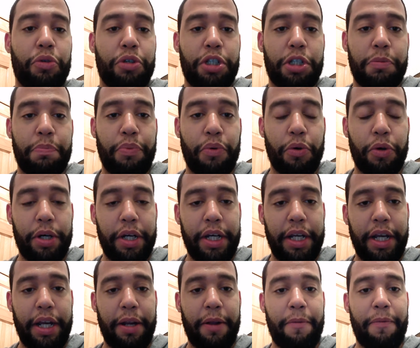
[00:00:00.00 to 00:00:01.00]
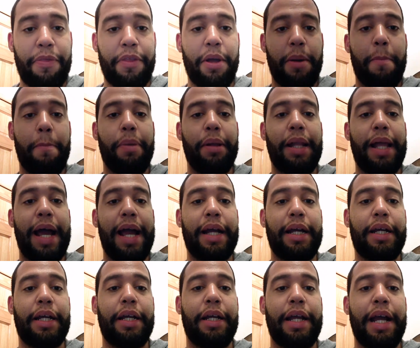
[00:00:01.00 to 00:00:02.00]
sporting the
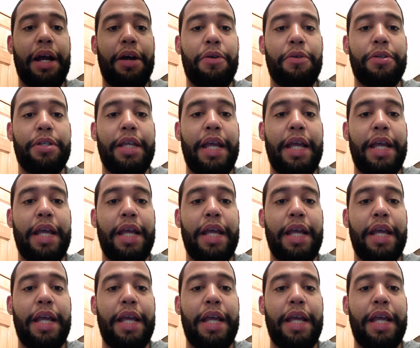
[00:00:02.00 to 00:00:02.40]
black gowns,